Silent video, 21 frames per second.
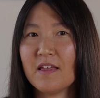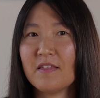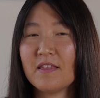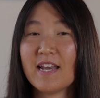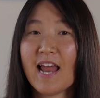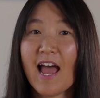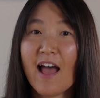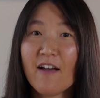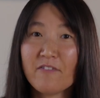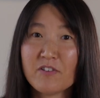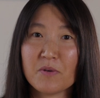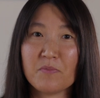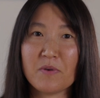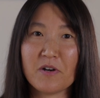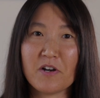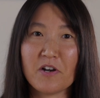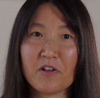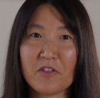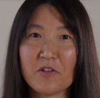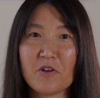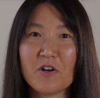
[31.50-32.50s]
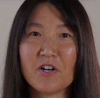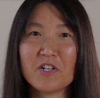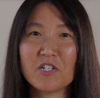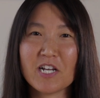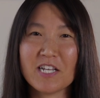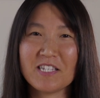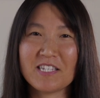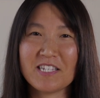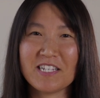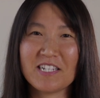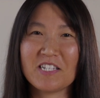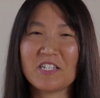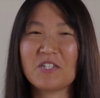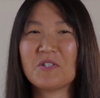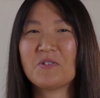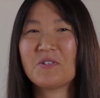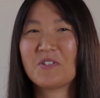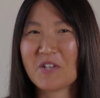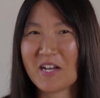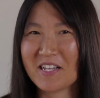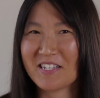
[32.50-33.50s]
Then after birth, you're adjusting to
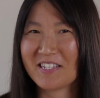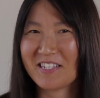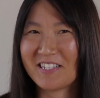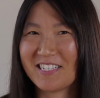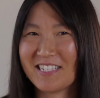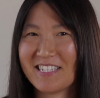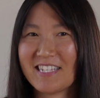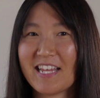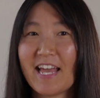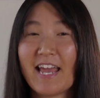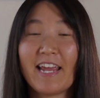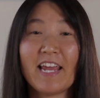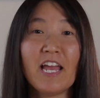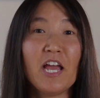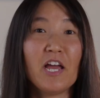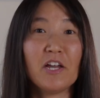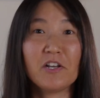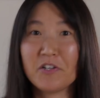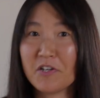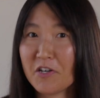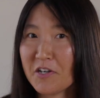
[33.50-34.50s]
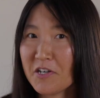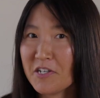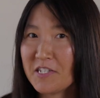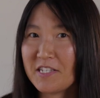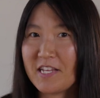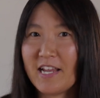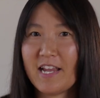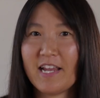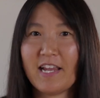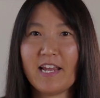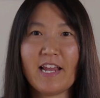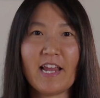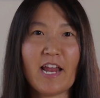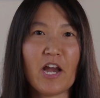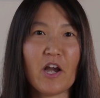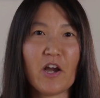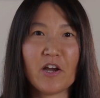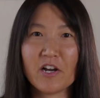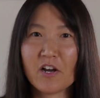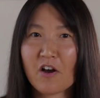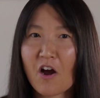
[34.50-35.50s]
new stressors like nursing,
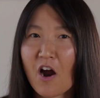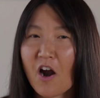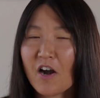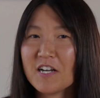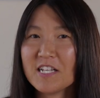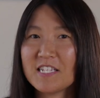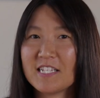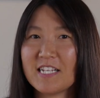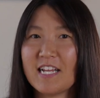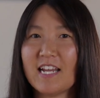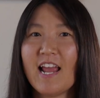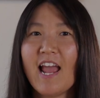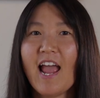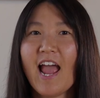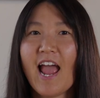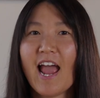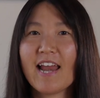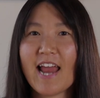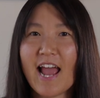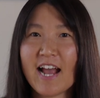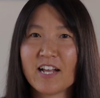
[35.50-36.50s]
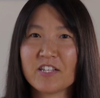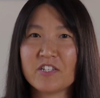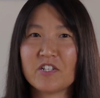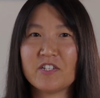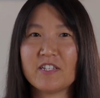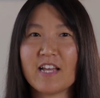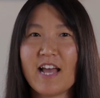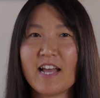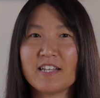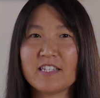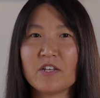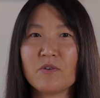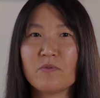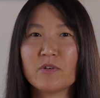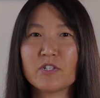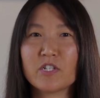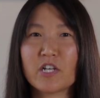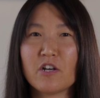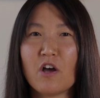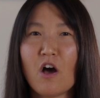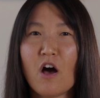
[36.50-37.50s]
carrying a car seat, and exercising,
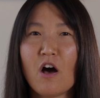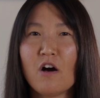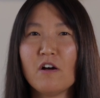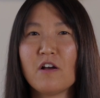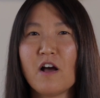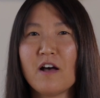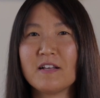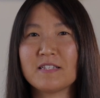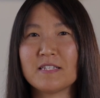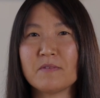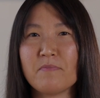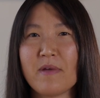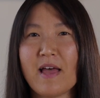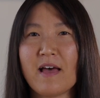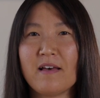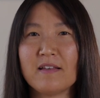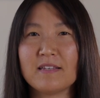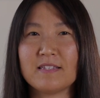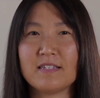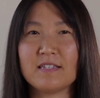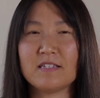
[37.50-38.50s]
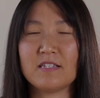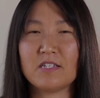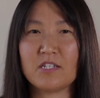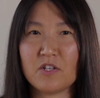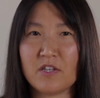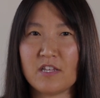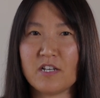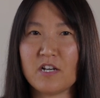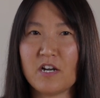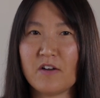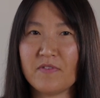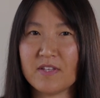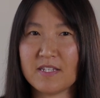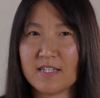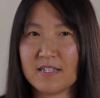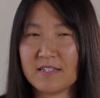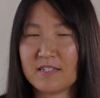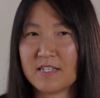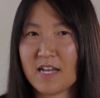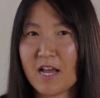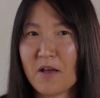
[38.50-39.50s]
which can all cause imbalances to the nervous
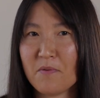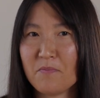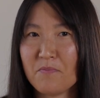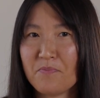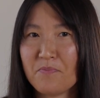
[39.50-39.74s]
system.